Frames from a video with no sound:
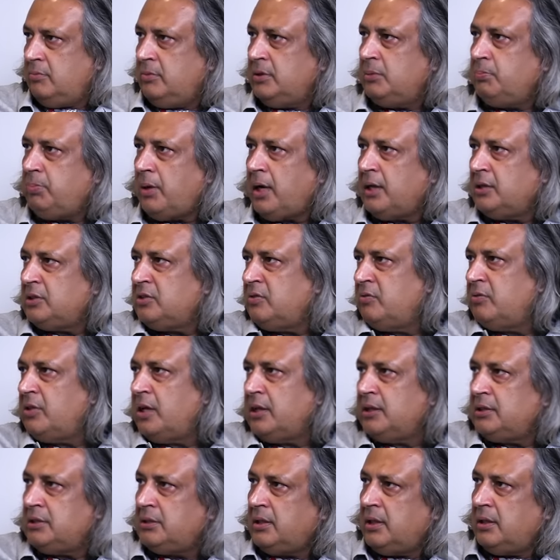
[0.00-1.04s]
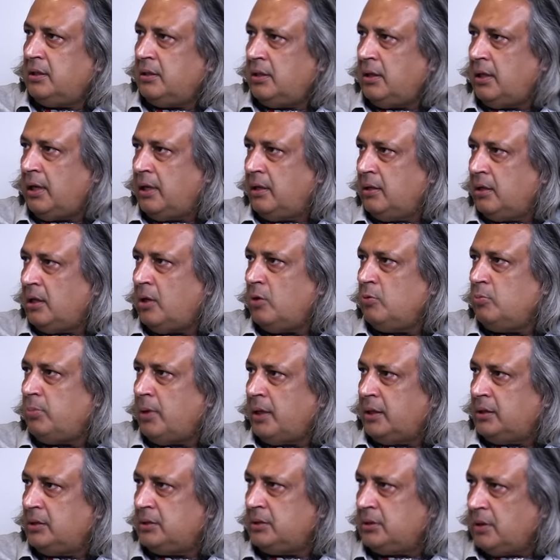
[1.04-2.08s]
in parts of Afghanistan and now
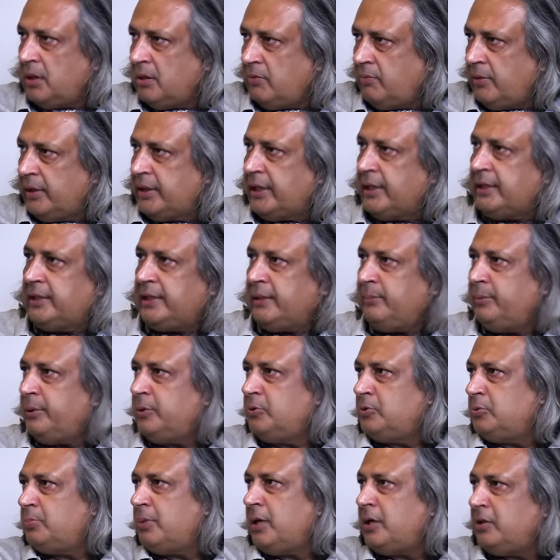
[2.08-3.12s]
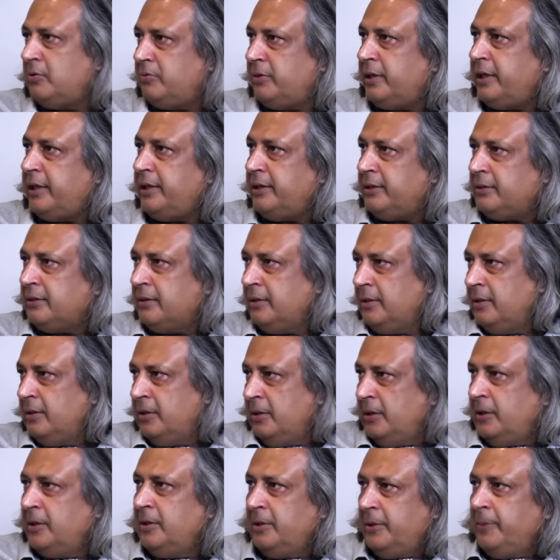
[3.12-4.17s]
Pakistan. At that time, it was part of India.
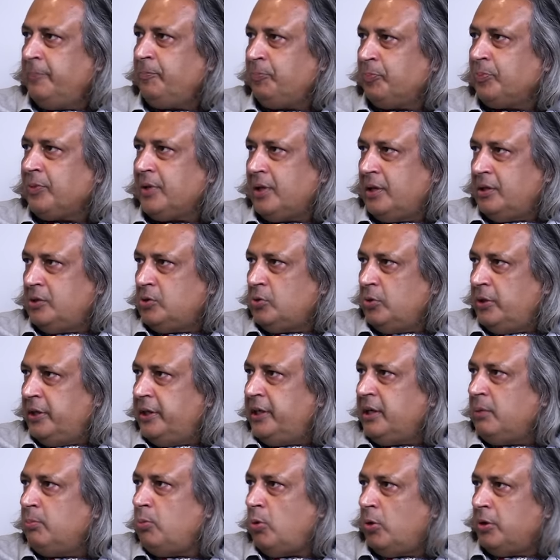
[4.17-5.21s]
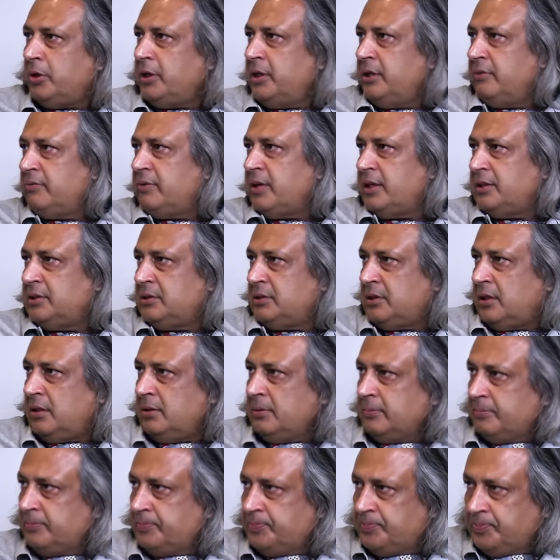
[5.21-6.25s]
Yes, that was part of India. So India bordered
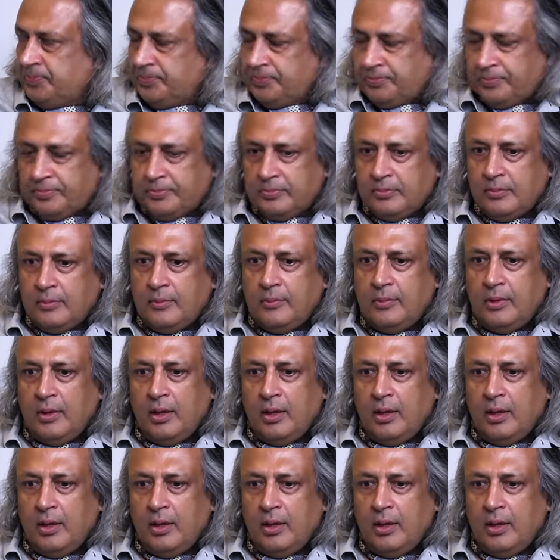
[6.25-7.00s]
Afghanistan. Yes.